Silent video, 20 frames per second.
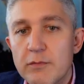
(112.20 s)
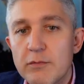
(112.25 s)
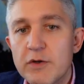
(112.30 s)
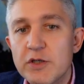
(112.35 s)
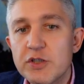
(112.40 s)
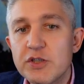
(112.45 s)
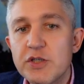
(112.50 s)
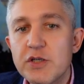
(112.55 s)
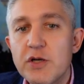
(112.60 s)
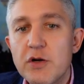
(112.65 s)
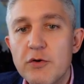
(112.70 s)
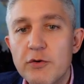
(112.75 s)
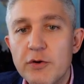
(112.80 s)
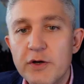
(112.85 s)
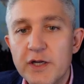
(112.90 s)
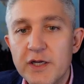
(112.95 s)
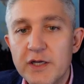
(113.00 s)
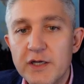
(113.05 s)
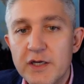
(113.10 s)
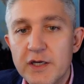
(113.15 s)
Machine
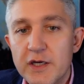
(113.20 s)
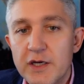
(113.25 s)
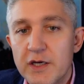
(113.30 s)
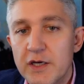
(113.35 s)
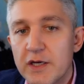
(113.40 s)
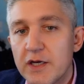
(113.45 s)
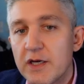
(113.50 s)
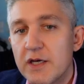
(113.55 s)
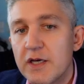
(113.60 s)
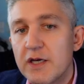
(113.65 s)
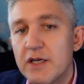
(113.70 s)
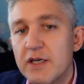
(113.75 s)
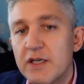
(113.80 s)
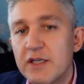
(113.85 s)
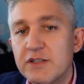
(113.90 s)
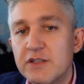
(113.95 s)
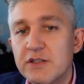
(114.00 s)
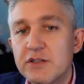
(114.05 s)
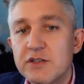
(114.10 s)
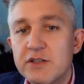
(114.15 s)
learning
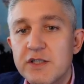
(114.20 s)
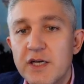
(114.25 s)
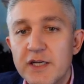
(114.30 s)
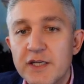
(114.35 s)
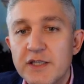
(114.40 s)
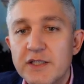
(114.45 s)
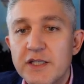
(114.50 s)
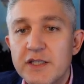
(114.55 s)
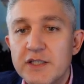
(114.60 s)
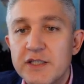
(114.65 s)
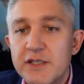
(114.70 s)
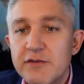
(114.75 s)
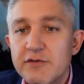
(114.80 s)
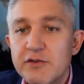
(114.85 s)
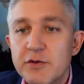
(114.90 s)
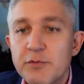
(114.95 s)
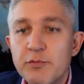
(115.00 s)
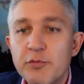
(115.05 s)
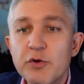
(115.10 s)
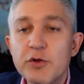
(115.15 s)
is a study that gives
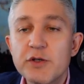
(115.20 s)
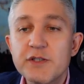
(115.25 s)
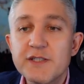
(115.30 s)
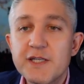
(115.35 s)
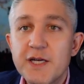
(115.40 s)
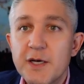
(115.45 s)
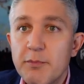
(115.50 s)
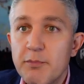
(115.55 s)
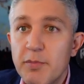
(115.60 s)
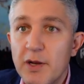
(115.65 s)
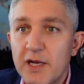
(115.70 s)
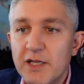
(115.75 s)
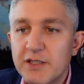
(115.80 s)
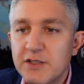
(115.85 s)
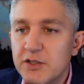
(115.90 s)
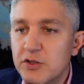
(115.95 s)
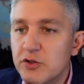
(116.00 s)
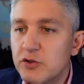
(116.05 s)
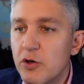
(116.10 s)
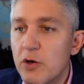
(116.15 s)
computers the
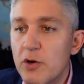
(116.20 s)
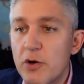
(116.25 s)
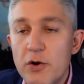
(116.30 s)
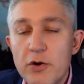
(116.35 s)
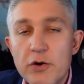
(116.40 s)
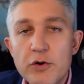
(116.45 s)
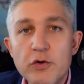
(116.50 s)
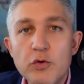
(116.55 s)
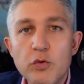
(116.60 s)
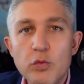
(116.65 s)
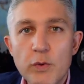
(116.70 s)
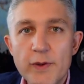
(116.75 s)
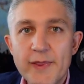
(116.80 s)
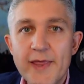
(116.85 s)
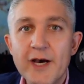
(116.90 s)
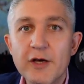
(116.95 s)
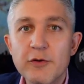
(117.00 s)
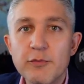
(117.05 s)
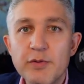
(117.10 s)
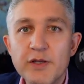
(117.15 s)
ability to learn
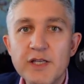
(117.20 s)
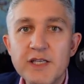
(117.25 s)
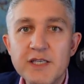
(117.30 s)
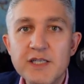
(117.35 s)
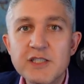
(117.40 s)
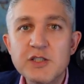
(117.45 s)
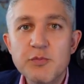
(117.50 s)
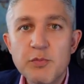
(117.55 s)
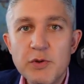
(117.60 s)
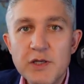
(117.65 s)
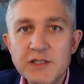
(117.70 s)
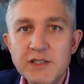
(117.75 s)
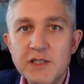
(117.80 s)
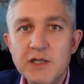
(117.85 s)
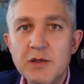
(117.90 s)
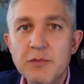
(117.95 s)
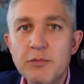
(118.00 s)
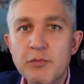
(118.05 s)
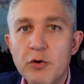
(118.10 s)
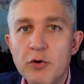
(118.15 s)
without being
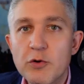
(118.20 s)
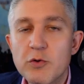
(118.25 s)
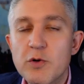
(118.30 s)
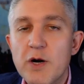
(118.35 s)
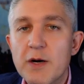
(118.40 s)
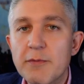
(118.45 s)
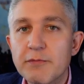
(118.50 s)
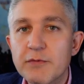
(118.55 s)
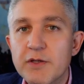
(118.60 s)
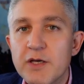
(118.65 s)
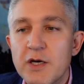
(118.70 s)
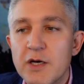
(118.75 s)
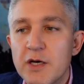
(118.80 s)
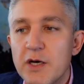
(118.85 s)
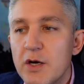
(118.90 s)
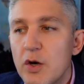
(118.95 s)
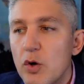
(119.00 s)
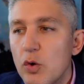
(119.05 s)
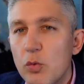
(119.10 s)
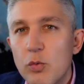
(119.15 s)
explicitly programmed.
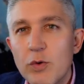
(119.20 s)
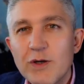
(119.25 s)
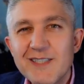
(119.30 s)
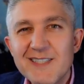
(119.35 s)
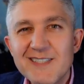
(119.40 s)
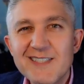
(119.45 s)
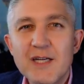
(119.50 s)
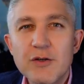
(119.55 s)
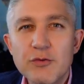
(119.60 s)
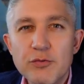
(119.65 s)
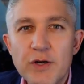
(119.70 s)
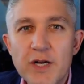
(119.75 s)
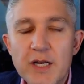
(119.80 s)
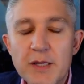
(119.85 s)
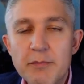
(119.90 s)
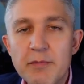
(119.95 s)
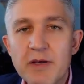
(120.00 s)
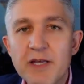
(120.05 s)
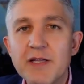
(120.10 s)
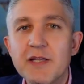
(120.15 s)
What does that really
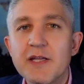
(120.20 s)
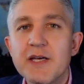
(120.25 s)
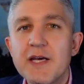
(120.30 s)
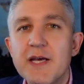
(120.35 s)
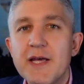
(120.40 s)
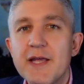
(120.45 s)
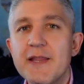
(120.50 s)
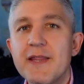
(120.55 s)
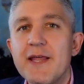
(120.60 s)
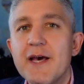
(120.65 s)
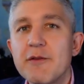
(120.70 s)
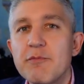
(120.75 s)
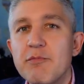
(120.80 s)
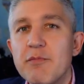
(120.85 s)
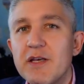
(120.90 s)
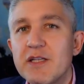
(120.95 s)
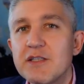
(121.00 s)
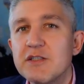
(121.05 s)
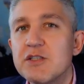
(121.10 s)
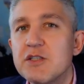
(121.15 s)
mean? That
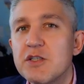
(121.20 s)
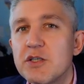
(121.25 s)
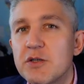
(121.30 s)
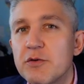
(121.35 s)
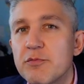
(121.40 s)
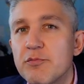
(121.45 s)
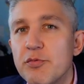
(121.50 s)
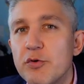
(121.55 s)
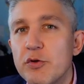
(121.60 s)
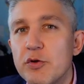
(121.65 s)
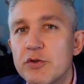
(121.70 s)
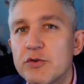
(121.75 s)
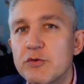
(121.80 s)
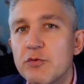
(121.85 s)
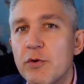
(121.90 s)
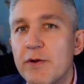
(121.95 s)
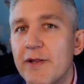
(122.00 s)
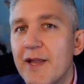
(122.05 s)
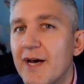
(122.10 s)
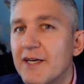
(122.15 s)
means the computers
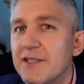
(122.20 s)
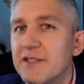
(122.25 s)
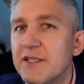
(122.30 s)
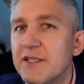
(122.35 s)
were not